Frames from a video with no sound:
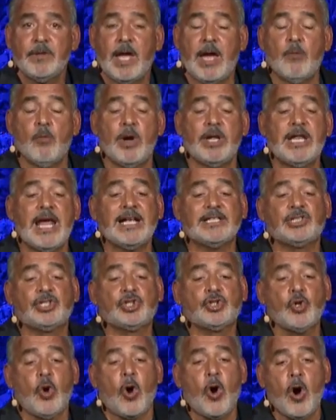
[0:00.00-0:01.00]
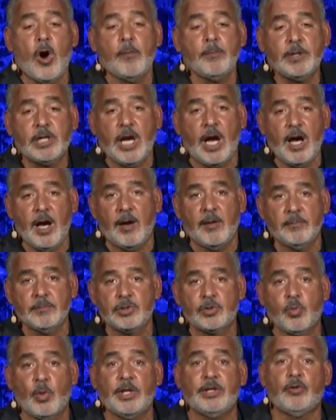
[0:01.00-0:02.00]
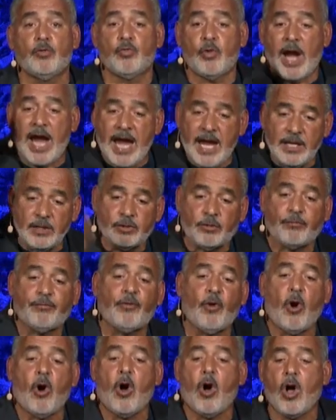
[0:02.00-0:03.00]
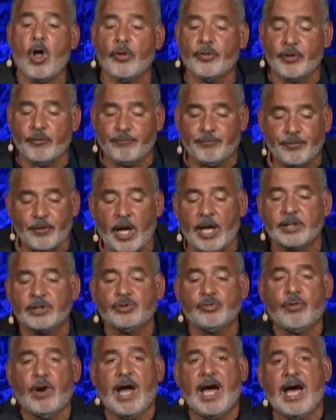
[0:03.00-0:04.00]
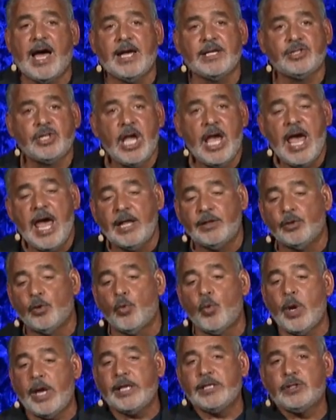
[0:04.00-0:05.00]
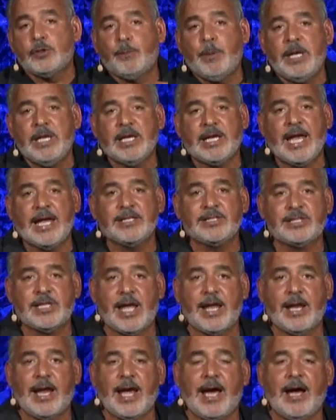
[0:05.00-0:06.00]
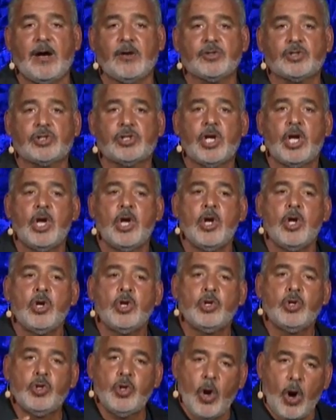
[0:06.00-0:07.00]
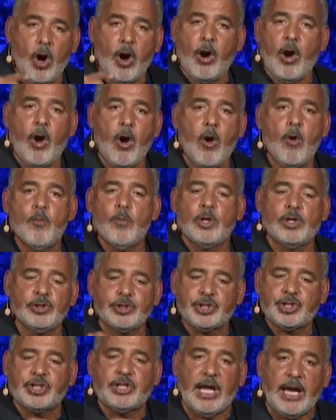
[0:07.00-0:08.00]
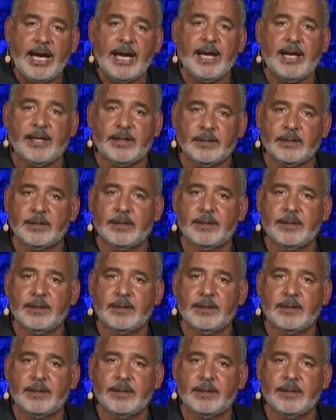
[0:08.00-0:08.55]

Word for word: And when that storm comes, when the rains fall, the floods rise, and the winds beat against that house, your home will stand.